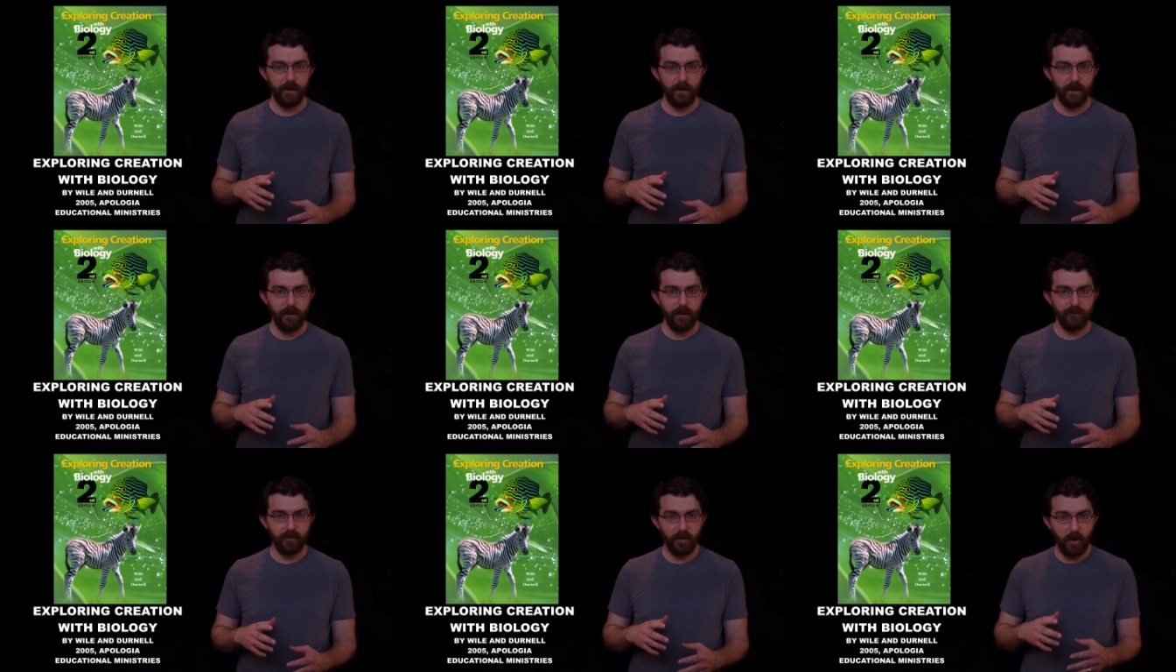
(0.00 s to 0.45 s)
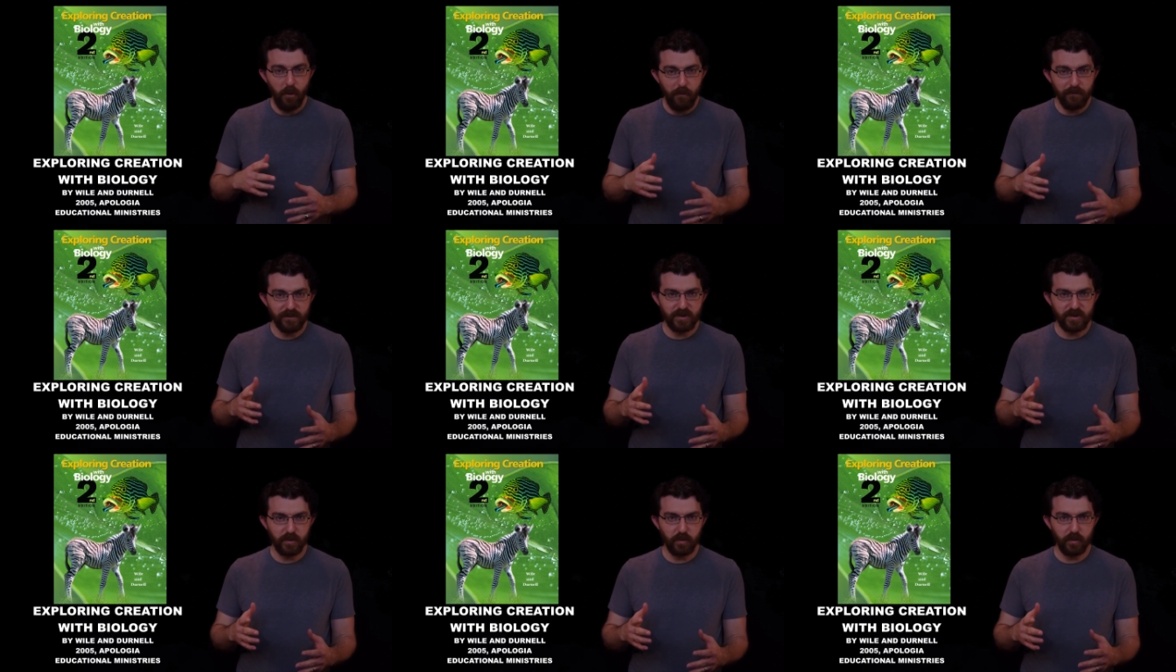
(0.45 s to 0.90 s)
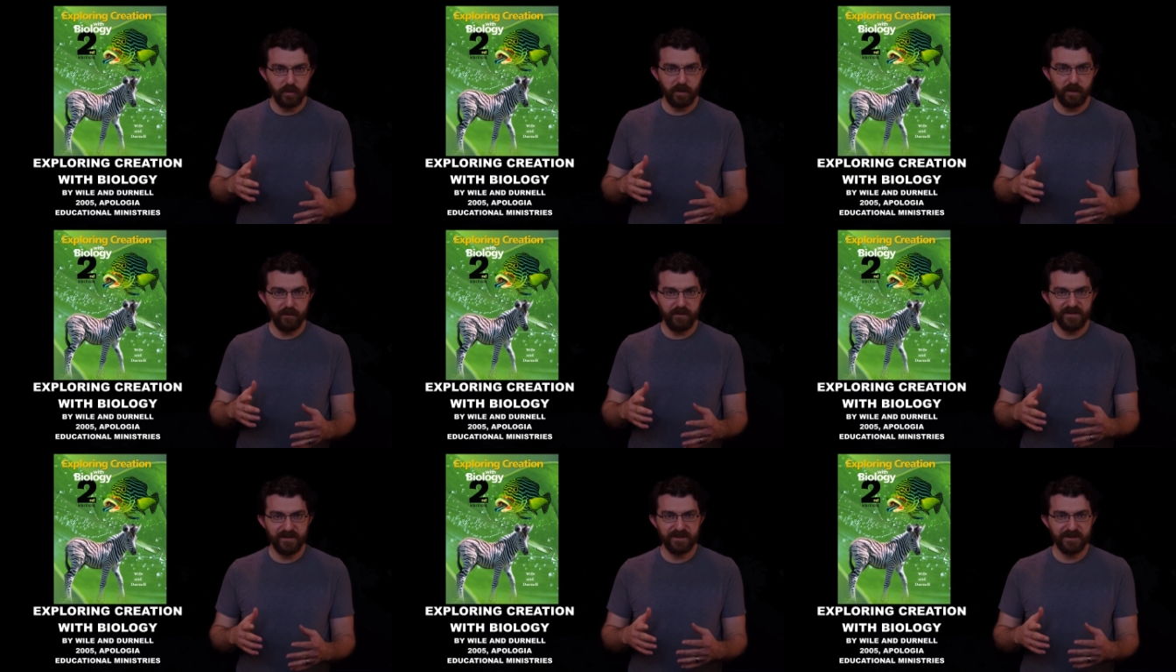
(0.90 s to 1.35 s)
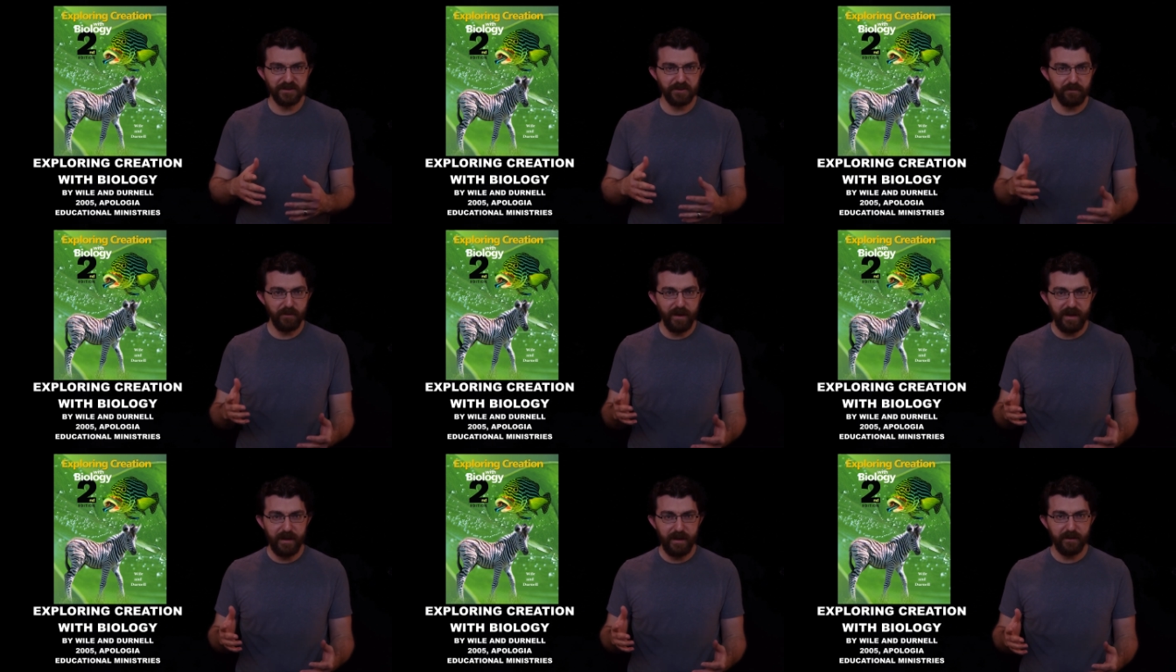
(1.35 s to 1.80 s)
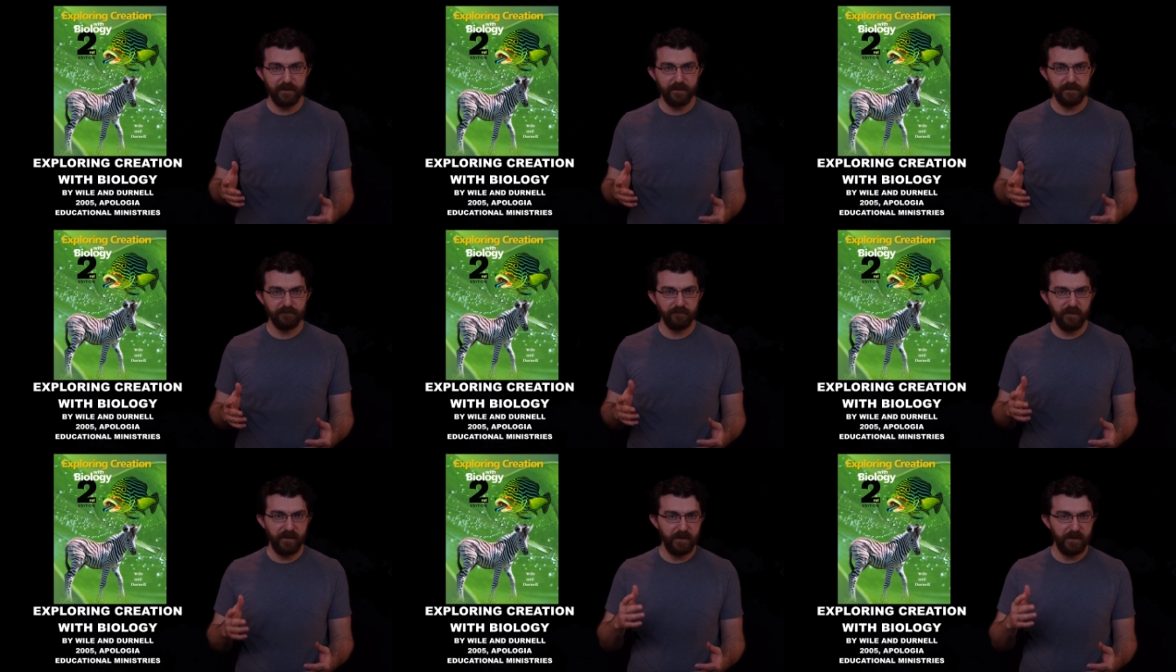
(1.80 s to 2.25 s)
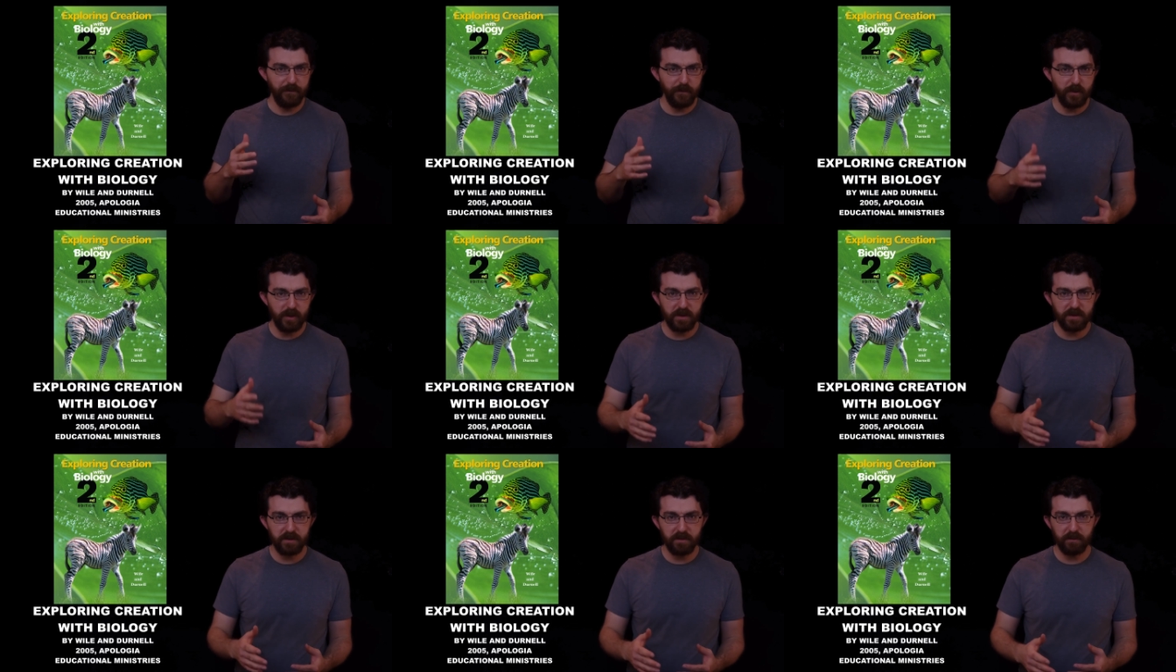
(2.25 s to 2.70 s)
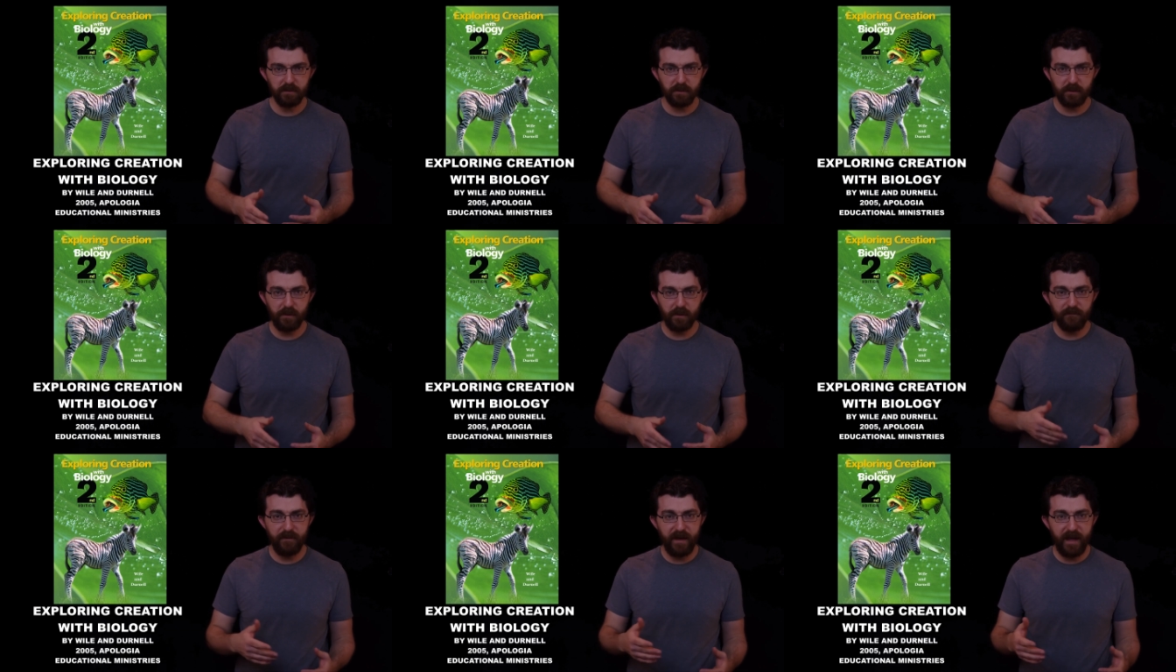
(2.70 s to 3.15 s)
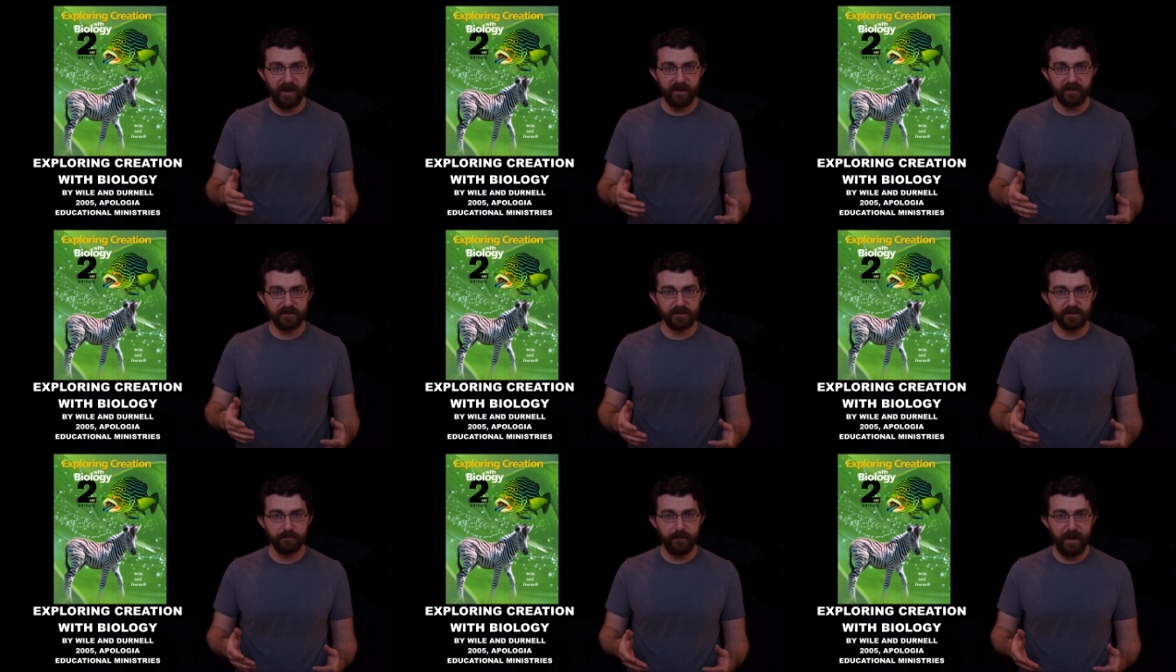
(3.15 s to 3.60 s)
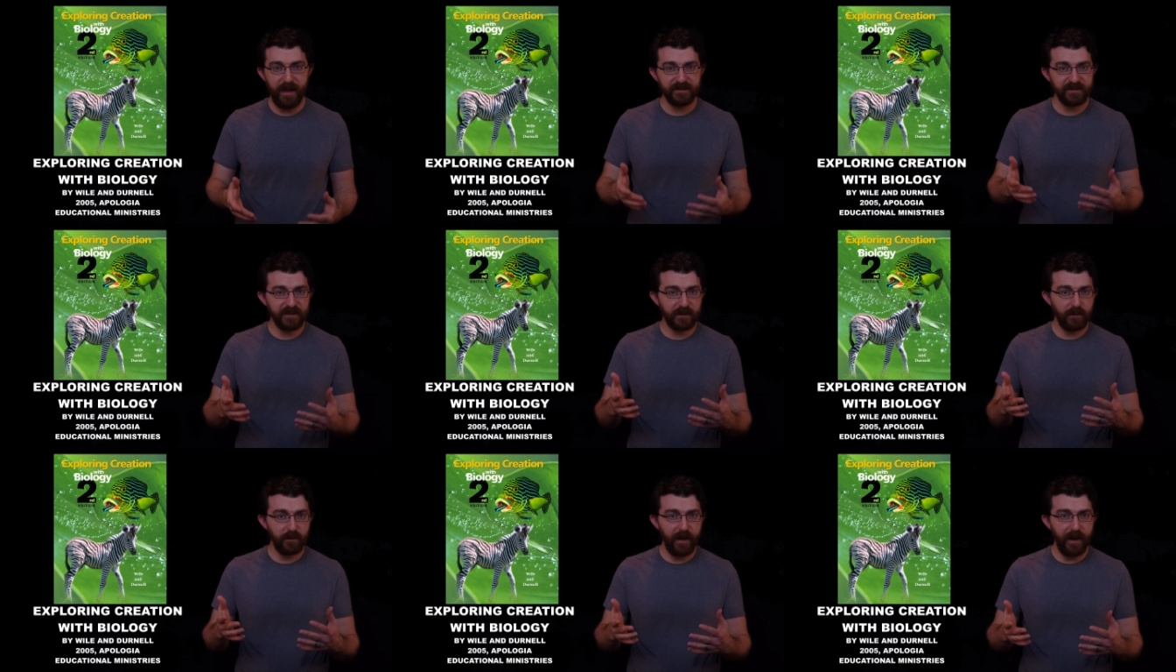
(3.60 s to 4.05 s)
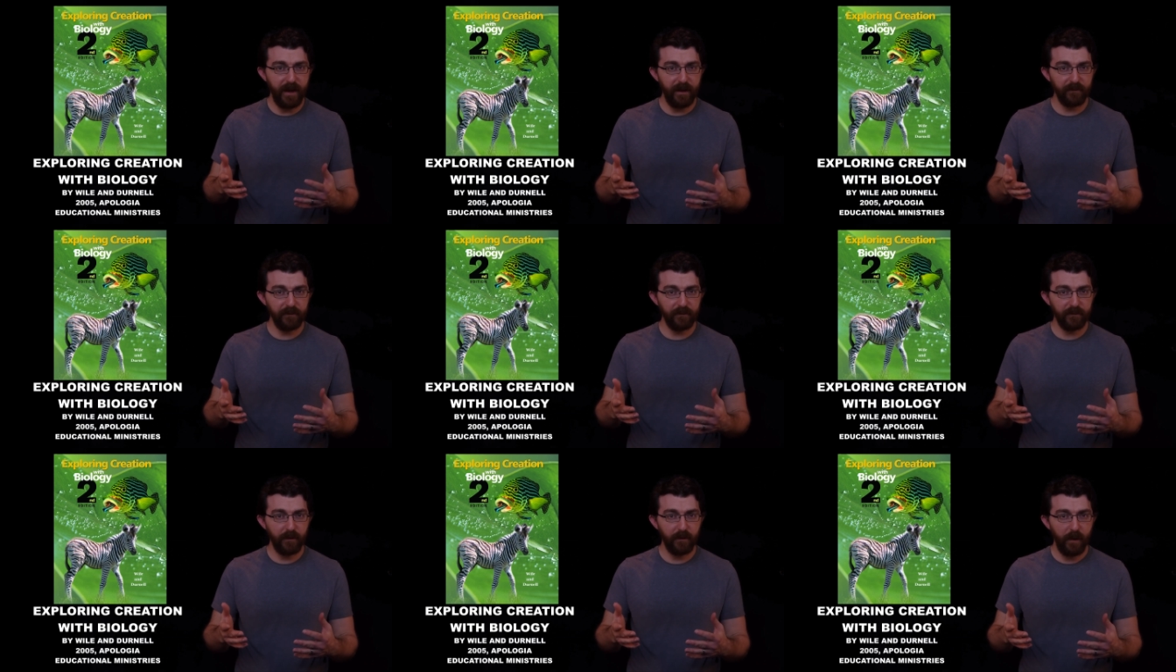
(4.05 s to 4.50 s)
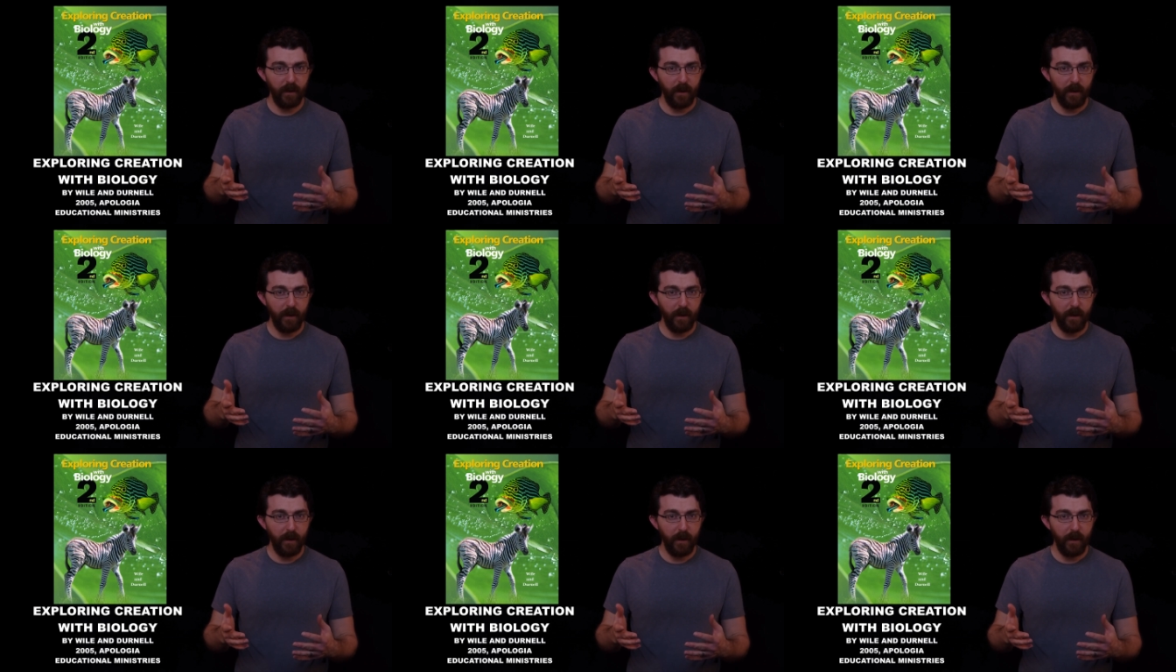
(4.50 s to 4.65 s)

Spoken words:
For a homeschooler, this is great. Read the book, learn the facts, pass a class.